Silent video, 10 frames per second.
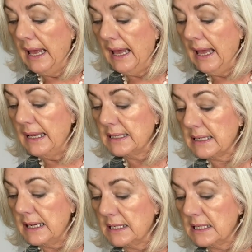And
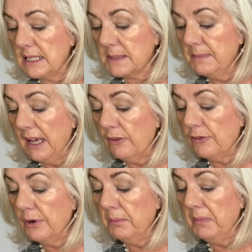it is made
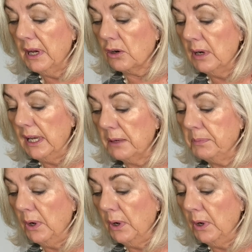from acrylic,